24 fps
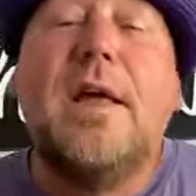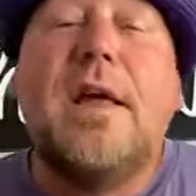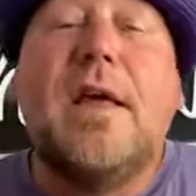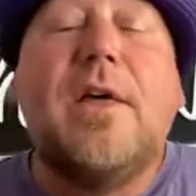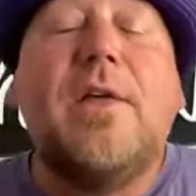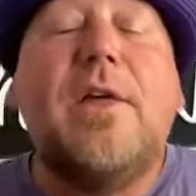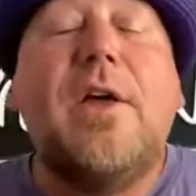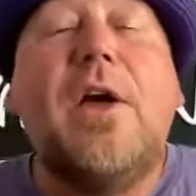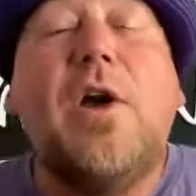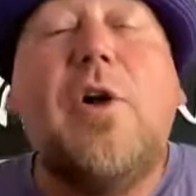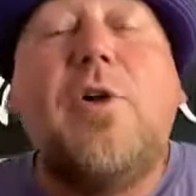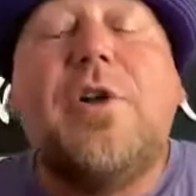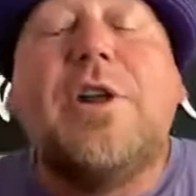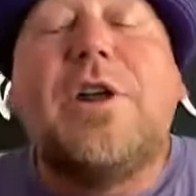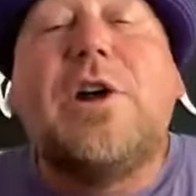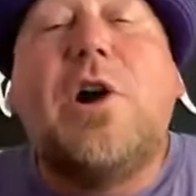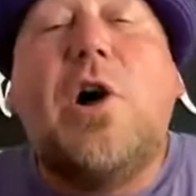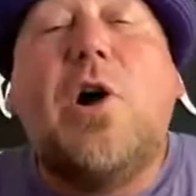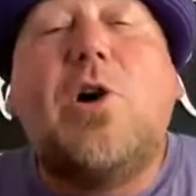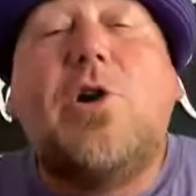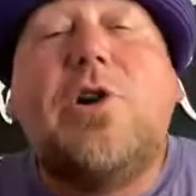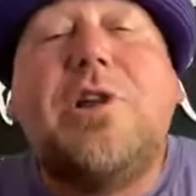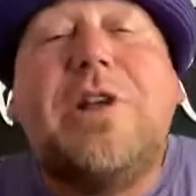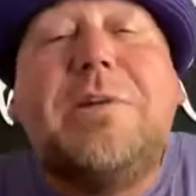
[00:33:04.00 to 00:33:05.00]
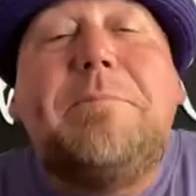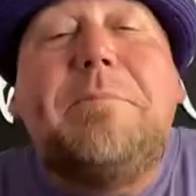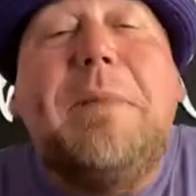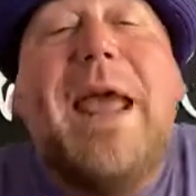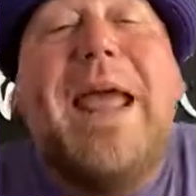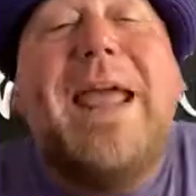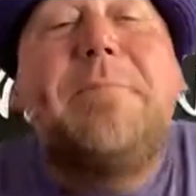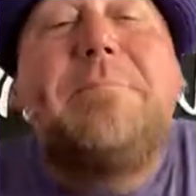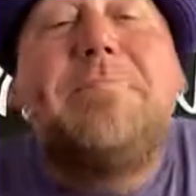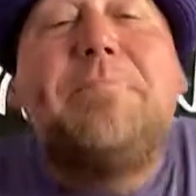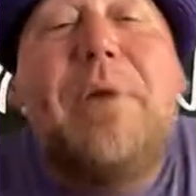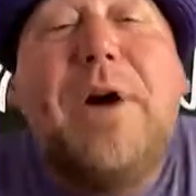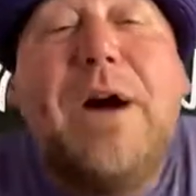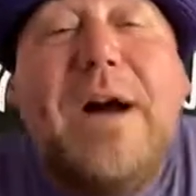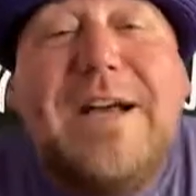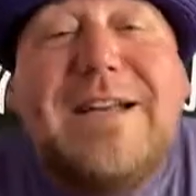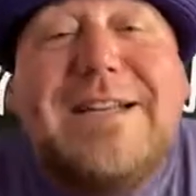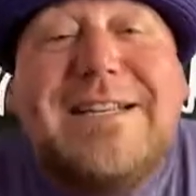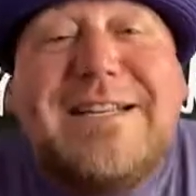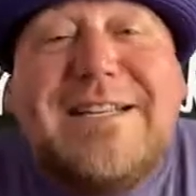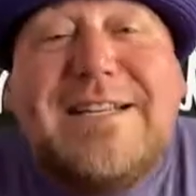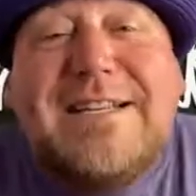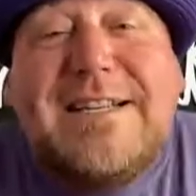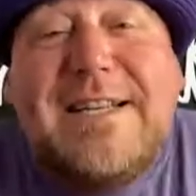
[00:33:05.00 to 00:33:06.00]
they already called him a
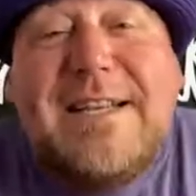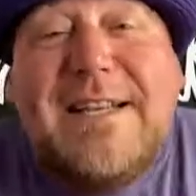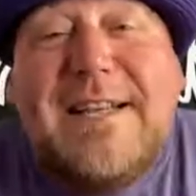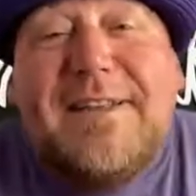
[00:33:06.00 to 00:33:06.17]
bust.